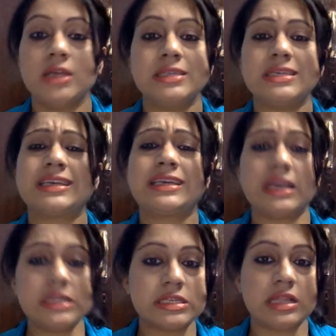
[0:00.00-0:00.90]
See,
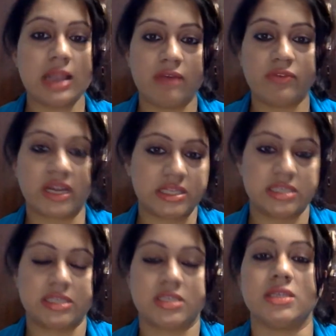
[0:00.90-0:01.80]
kids love
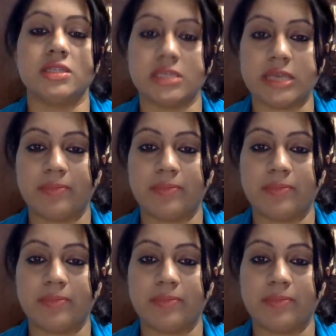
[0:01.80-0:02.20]
consistency.